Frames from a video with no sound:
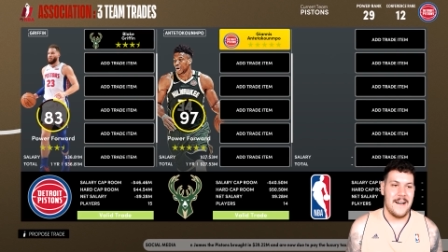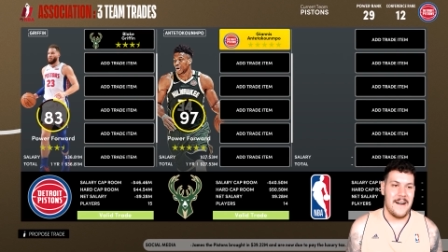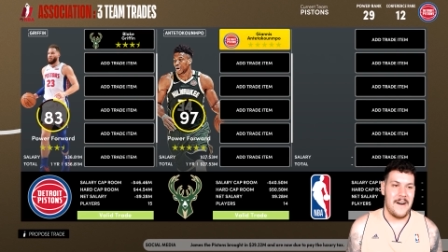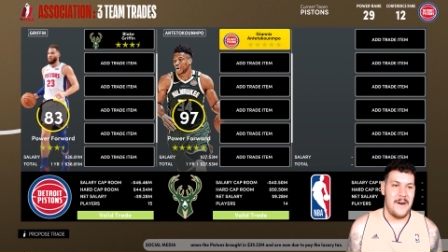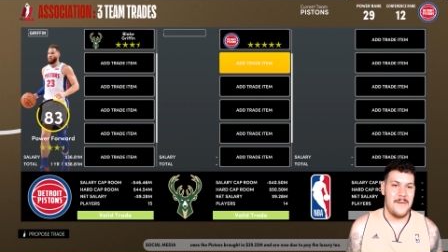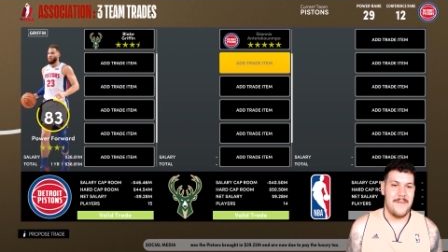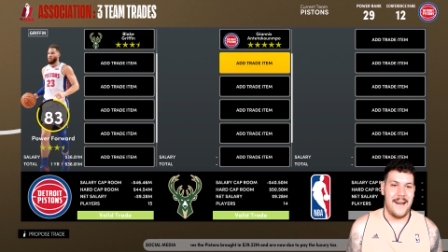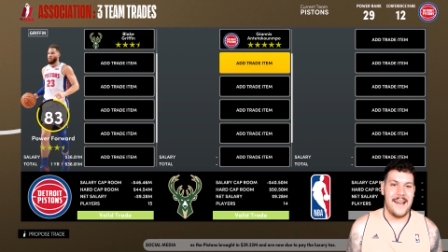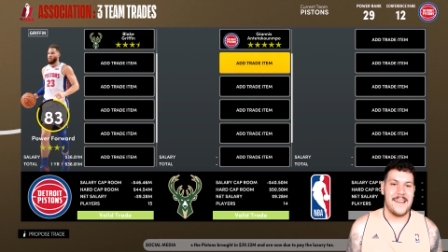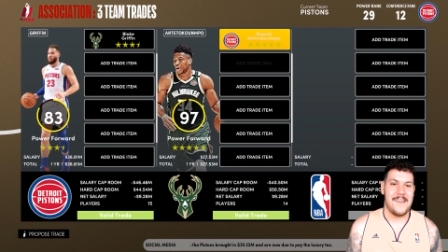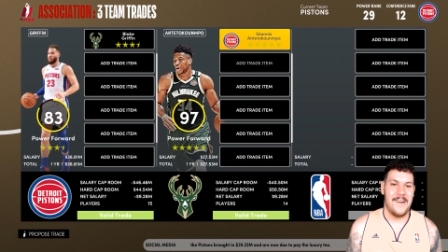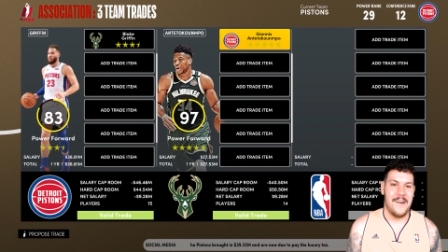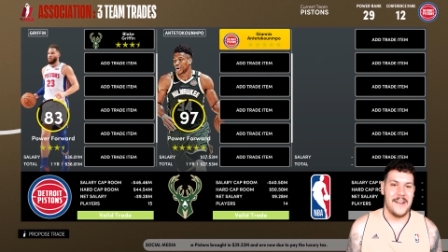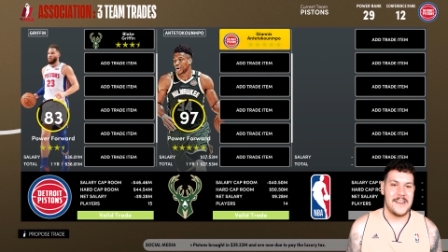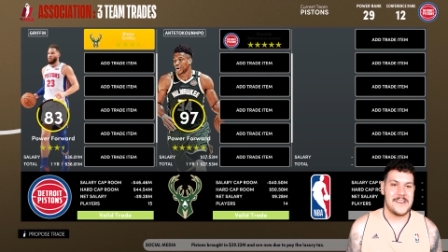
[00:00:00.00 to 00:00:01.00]
Oh my
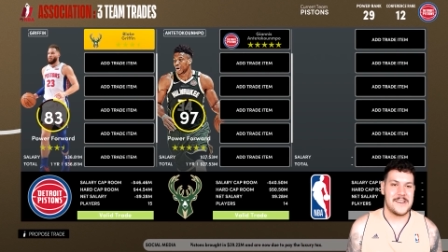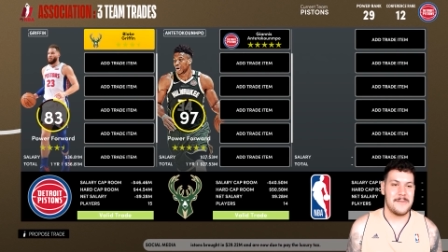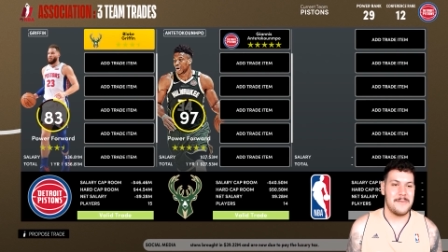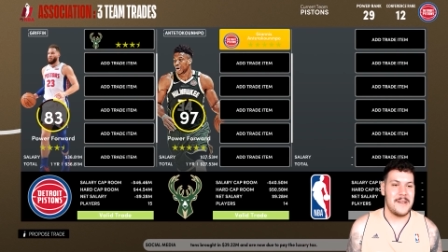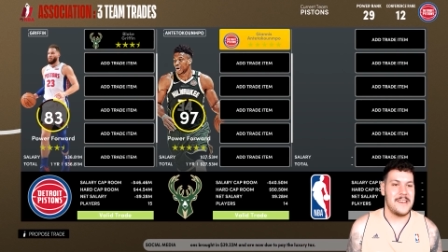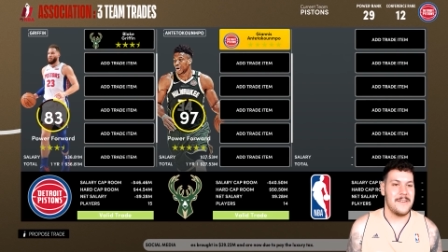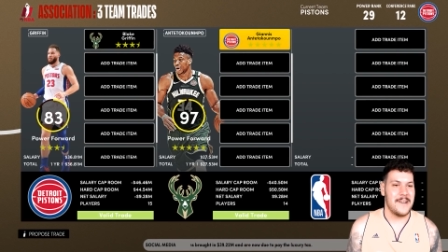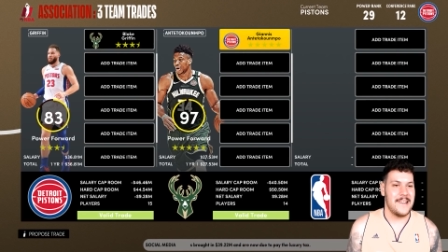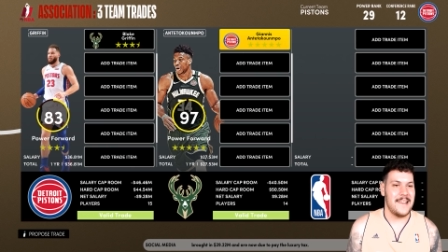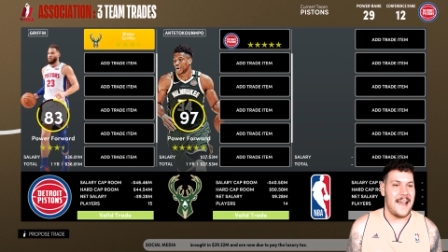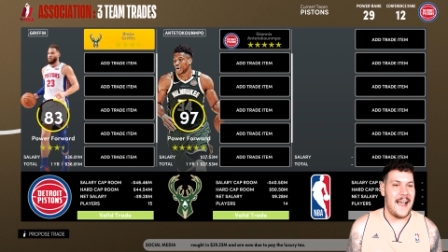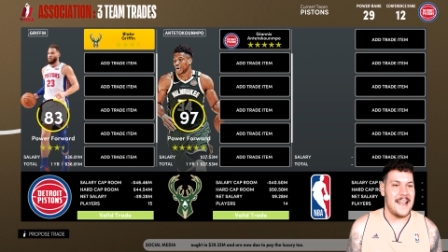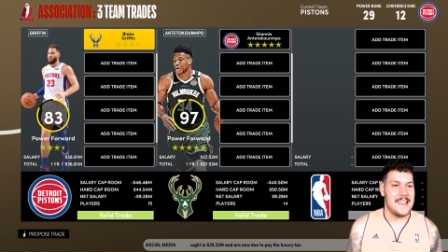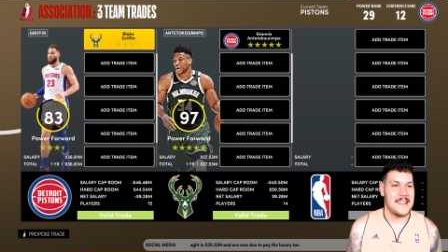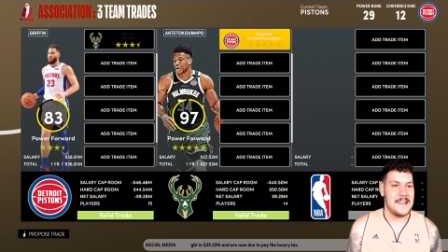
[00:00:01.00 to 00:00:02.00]
God. Should we do it,
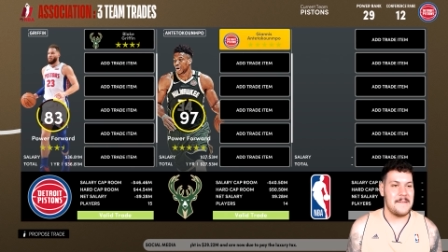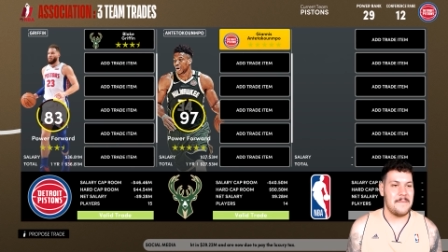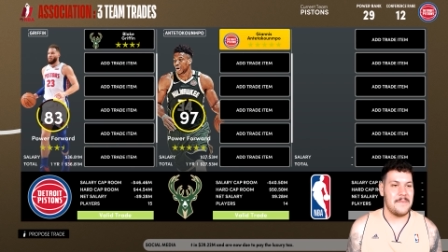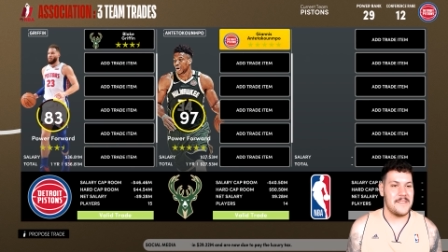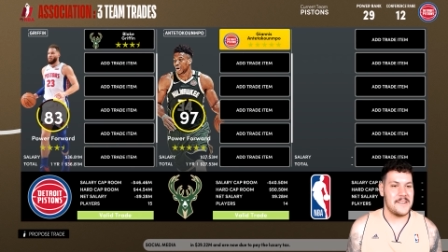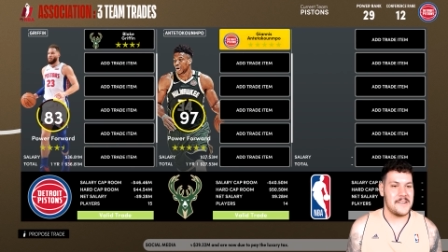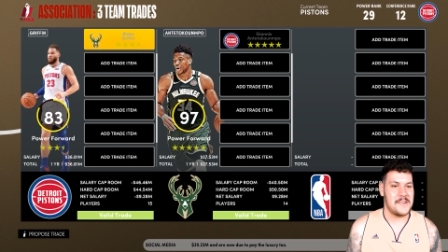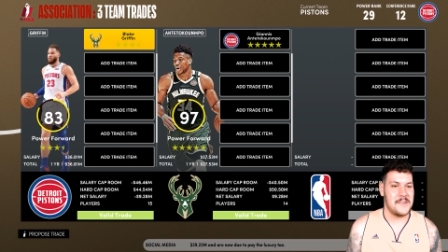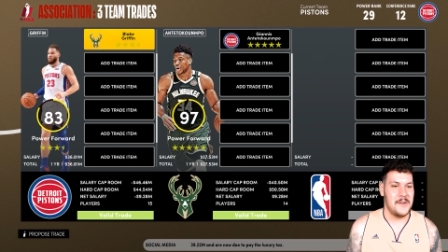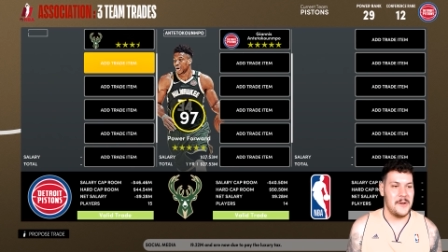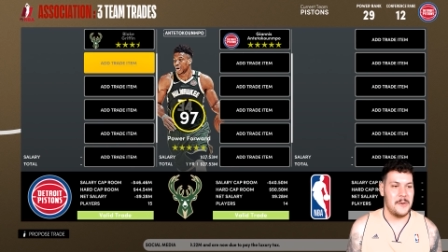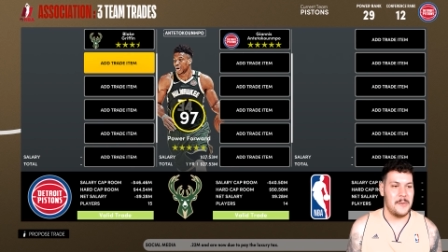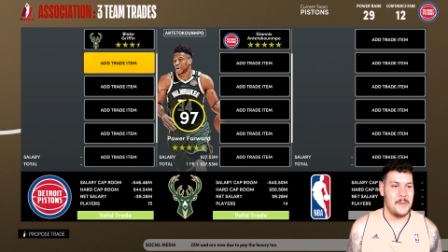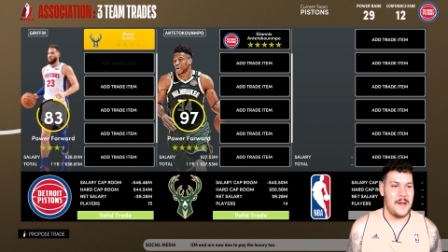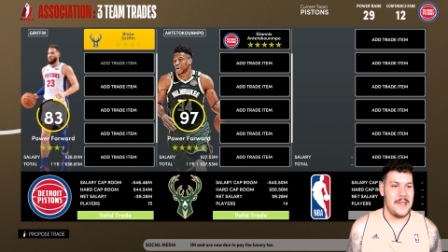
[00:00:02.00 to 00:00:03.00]
lads?
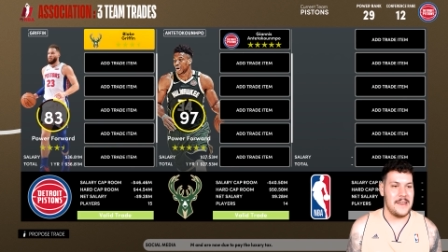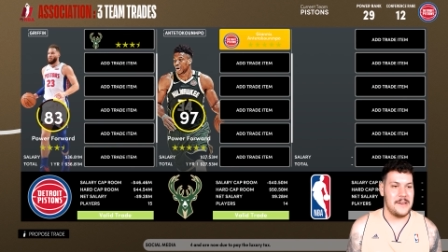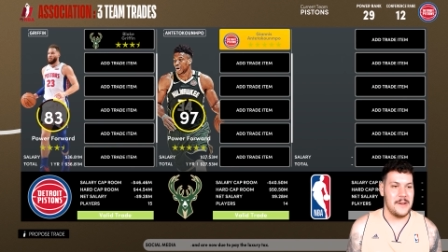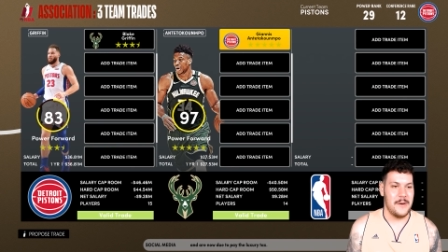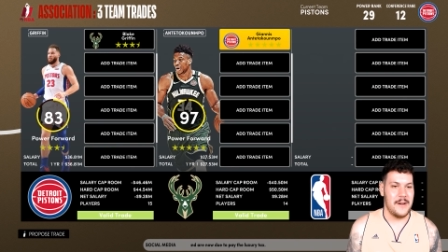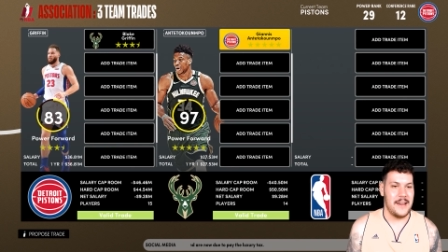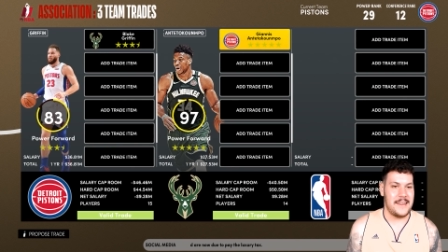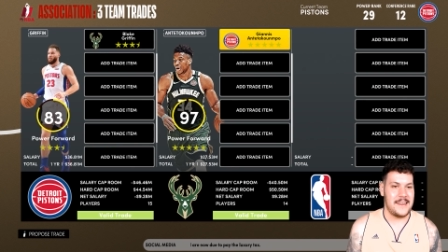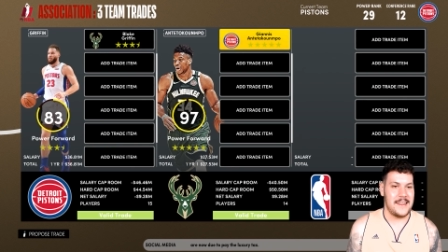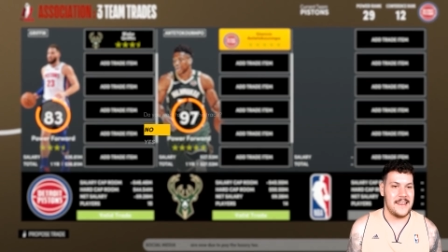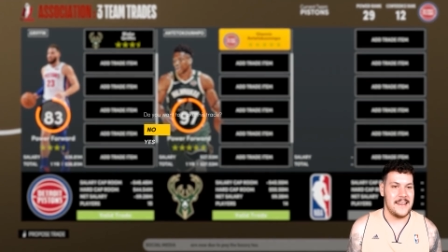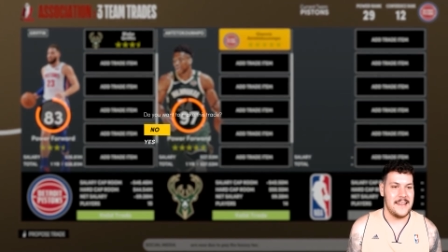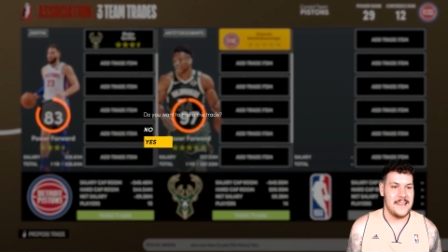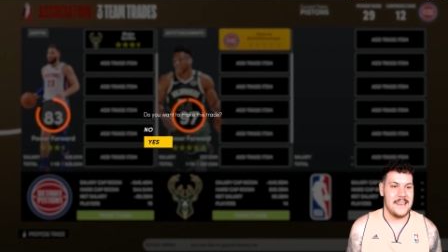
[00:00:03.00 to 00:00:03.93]
Should we do it?